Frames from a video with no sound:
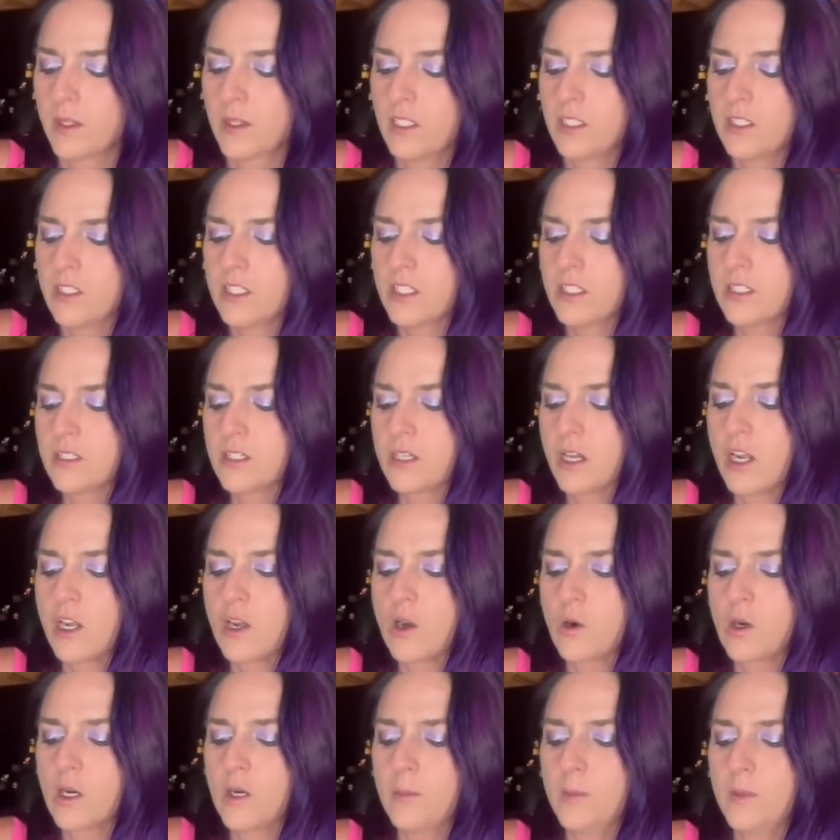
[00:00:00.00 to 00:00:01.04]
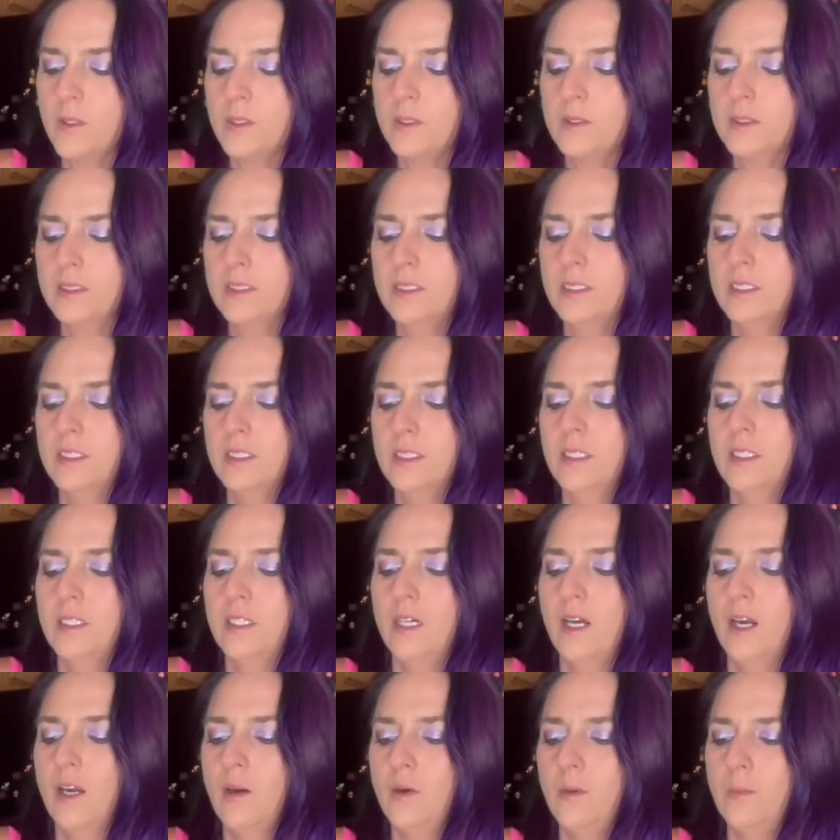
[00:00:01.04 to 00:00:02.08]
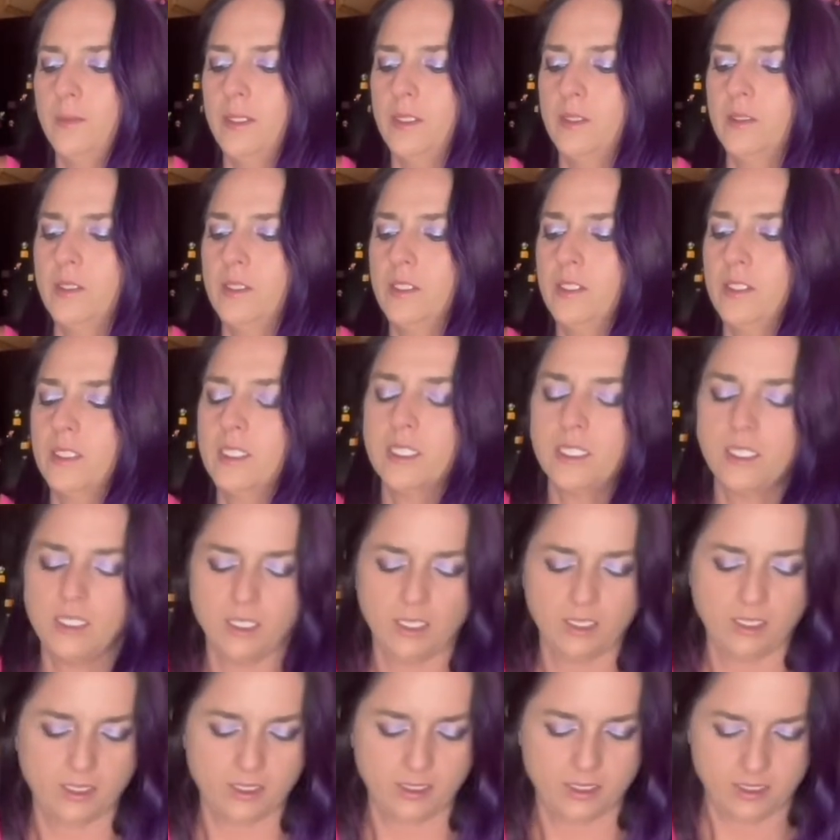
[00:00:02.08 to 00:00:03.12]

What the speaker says: just a normal oatmeal cookie